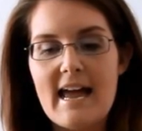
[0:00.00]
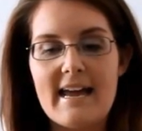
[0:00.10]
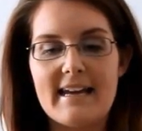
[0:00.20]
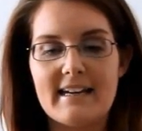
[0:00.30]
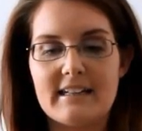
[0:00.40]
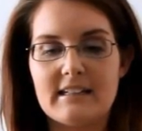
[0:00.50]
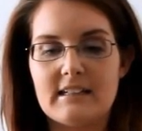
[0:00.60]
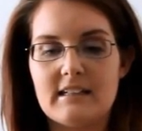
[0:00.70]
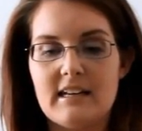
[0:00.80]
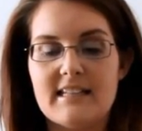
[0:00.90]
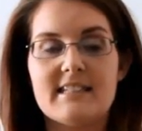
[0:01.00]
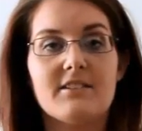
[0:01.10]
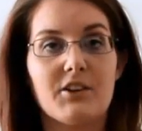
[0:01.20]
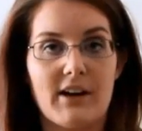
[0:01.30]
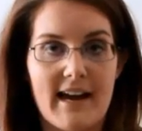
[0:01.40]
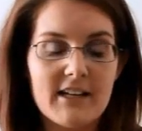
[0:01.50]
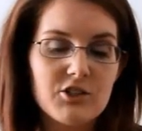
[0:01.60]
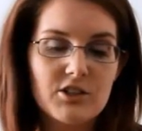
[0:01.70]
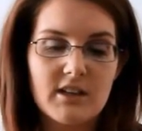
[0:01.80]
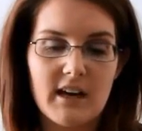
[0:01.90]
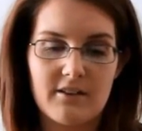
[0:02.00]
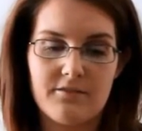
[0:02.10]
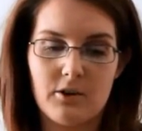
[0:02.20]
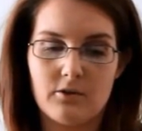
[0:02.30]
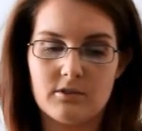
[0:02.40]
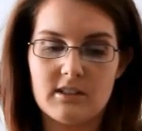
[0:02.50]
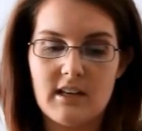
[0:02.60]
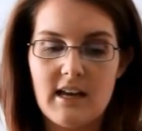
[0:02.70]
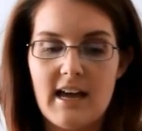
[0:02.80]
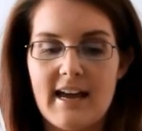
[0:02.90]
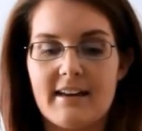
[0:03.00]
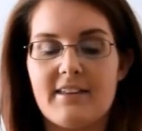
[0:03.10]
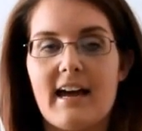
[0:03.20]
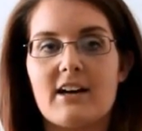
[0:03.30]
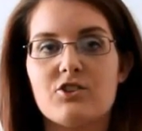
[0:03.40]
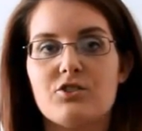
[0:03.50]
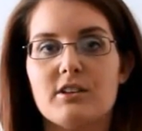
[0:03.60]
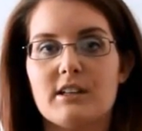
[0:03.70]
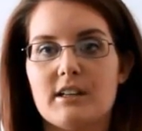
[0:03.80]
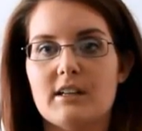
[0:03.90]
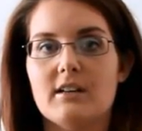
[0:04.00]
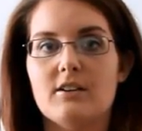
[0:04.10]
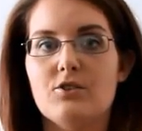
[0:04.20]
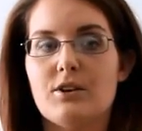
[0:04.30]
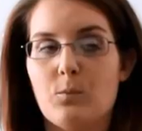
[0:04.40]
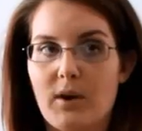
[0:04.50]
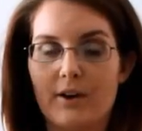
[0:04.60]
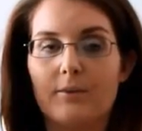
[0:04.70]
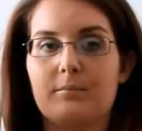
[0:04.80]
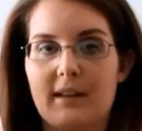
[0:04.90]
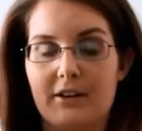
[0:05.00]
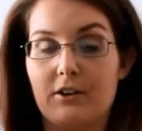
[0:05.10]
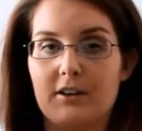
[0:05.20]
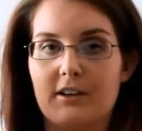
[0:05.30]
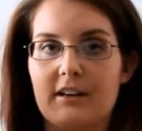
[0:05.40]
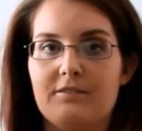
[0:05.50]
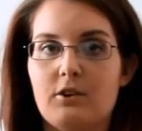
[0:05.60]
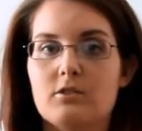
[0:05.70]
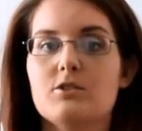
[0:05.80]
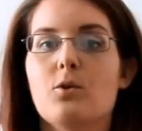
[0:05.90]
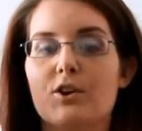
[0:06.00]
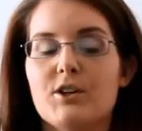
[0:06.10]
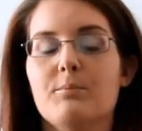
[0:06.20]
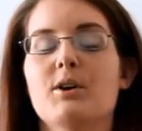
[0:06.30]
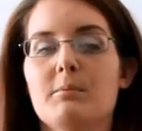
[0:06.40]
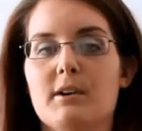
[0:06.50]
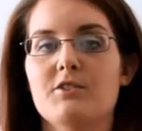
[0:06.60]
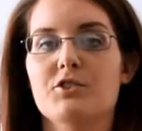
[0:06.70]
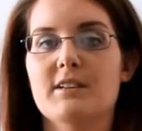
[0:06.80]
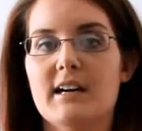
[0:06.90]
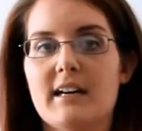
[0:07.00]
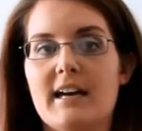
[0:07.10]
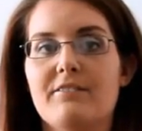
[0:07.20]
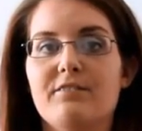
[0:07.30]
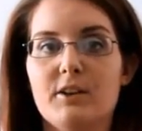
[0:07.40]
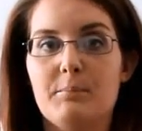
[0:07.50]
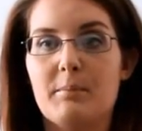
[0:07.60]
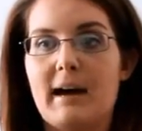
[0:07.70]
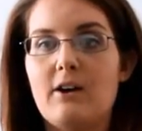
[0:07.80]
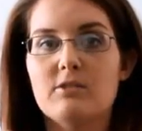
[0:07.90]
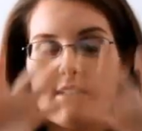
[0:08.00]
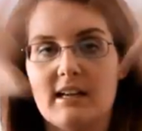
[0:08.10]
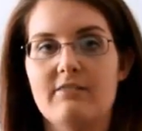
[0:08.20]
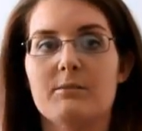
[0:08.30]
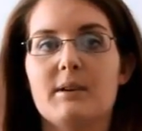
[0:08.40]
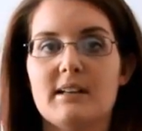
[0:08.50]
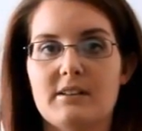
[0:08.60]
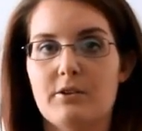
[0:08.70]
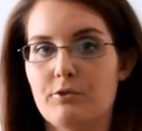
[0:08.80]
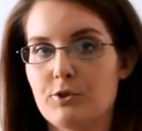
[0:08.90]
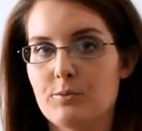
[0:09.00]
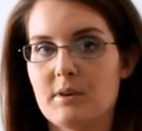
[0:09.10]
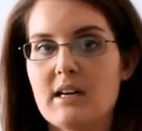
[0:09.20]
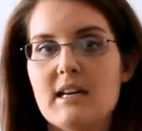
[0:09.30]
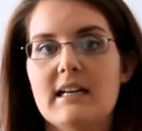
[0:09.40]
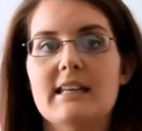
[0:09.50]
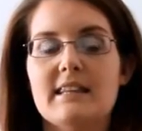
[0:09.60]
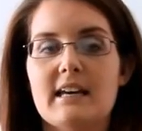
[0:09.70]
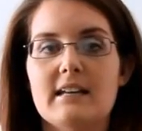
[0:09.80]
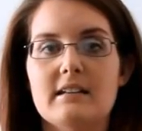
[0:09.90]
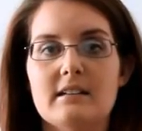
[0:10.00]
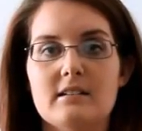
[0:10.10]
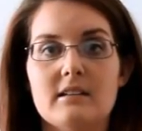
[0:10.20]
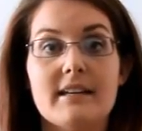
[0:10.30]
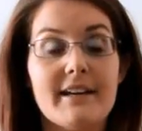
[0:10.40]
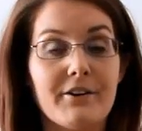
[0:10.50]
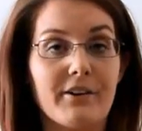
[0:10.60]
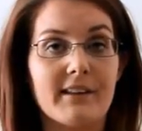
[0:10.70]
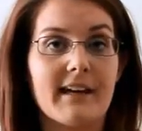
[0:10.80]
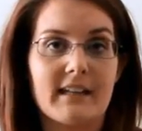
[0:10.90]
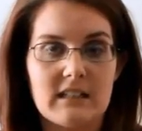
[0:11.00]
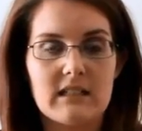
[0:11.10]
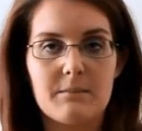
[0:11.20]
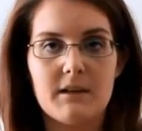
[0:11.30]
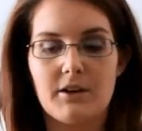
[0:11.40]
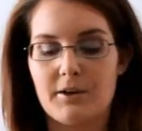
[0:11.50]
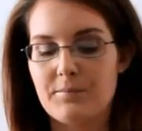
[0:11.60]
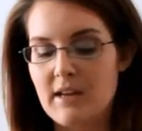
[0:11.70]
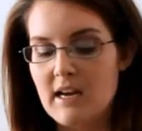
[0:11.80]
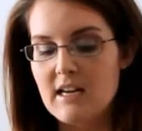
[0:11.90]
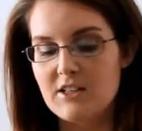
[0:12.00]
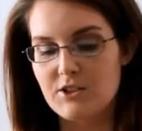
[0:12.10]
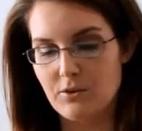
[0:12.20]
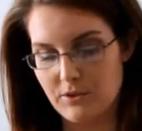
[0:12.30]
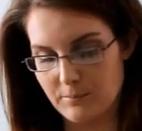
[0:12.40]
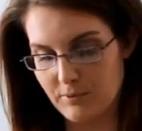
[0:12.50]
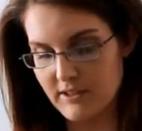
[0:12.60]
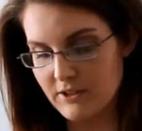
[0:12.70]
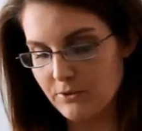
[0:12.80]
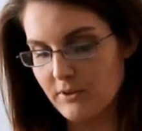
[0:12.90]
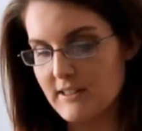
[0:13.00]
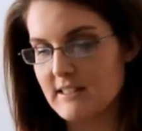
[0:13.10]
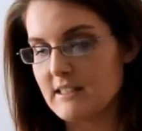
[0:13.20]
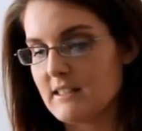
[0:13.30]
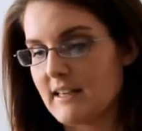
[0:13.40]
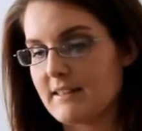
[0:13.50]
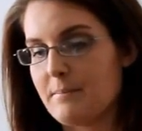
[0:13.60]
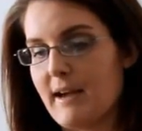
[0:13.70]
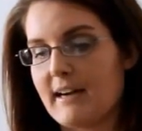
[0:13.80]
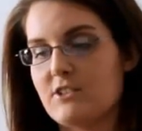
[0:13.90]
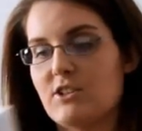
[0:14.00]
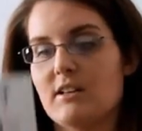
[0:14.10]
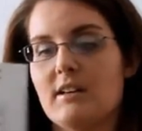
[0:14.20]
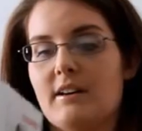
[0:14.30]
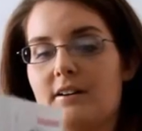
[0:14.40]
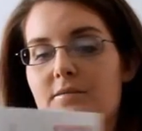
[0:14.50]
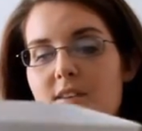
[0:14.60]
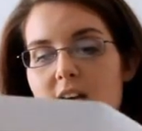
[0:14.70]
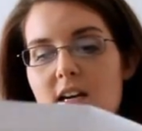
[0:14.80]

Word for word: and it's they're HD headphones and they actually you can wear them like regular headphones or you can put them around your neck and flip them out and everybody in the room can then hear it like it's a speaker so they're pretty cool this is like the packaging here